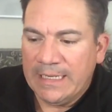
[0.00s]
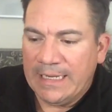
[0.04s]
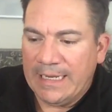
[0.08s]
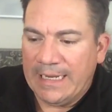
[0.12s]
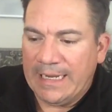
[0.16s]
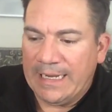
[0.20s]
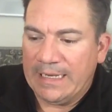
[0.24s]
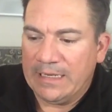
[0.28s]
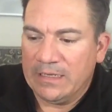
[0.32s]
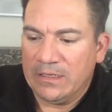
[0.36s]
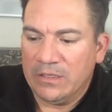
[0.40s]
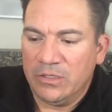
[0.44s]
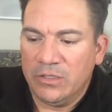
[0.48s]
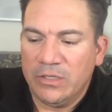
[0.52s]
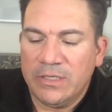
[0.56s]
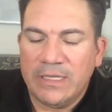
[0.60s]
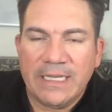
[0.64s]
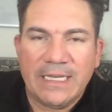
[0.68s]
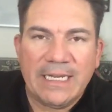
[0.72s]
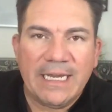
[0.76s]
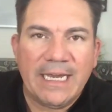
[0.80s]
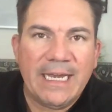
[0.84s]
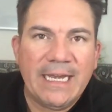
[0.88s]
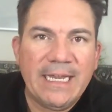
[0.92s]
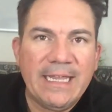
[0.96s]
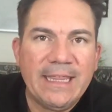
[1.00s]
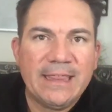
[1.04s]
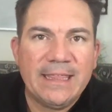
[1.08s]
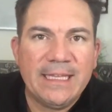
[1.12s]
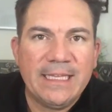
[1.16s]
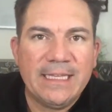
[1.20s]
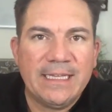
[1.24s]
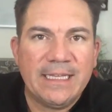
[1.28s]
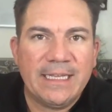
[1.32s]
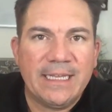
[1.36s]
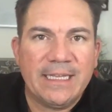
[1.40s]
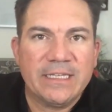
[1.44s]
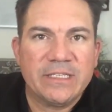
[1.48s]
and look at
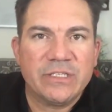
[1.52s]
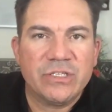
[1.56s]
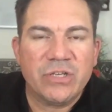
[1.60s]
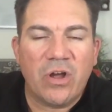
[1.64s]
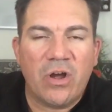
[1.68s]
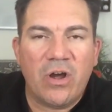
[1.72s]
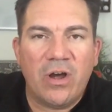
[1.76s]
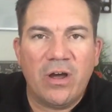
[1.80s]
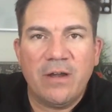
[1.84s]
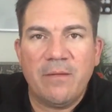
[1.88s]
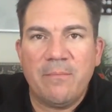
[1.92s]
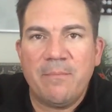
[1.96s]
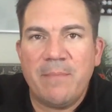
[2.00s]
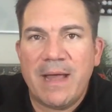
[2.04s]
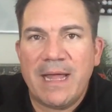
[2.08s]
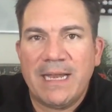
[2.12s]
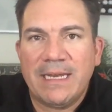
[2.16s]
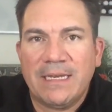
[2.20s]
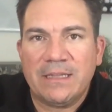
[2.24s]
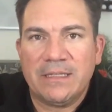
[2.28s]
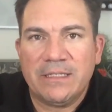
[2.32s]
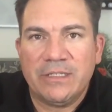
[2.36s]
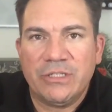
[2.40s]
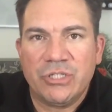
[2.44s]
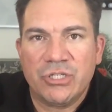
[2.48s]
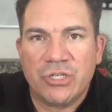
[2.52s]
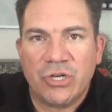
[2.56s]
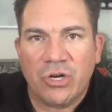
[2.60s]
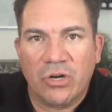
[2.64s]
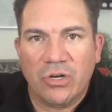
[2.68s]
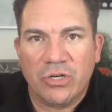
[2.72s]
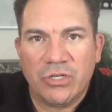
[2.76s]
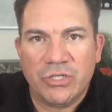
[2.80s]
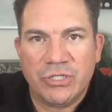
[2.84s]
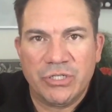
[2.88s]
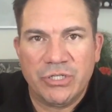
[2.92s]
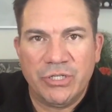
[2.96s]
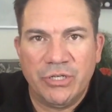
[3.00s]
anything that gets automatically
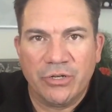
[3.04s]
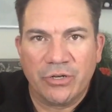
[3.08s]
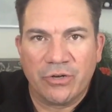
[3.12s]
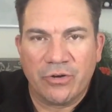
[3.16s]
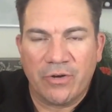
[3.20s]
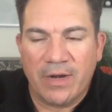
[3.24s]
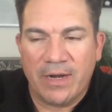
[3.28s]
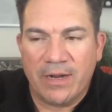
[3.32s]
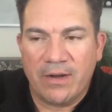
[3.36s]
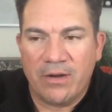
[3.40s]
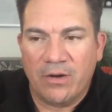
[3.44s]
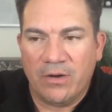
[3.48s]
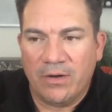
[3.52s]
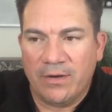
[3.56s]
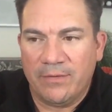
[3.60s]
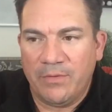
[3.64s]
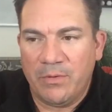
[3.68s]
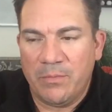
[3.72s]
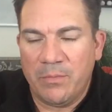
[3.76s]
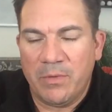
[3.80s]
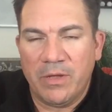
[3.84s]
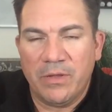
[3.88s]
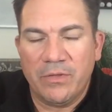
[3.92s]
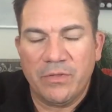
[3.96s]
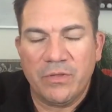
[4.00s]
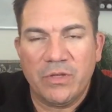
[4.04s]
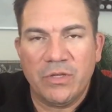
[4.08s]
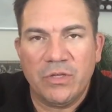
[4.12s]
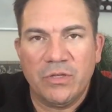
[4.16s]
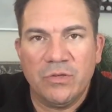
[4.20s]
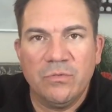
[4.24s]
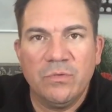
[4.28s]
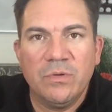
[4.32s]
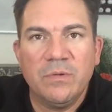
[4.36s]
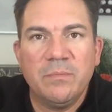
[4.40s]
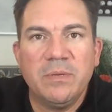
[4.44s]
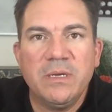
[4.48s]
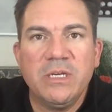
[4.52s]
charged to your credit card every month.
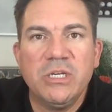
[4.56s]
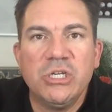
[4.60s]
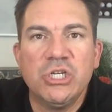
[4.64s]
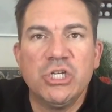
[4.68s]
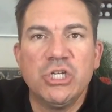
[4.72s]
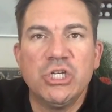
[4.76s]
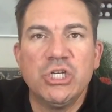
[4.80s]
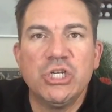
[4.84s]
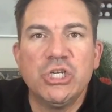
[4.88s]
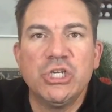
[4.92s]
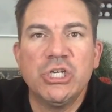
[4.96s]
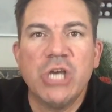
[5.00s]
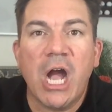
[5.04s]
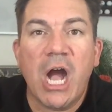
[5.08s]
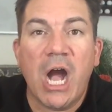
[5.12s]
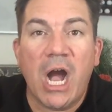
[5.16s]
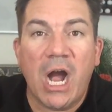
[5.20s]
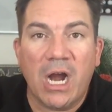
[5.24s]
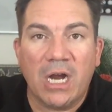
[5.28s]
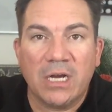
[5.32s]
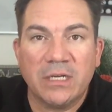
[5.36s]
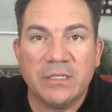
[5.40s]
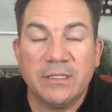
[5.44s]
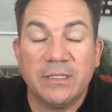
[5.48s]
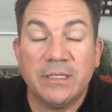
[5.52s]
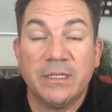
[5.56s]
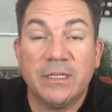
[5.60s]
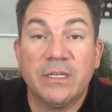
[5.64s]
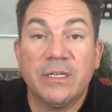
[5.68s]
You would be shocked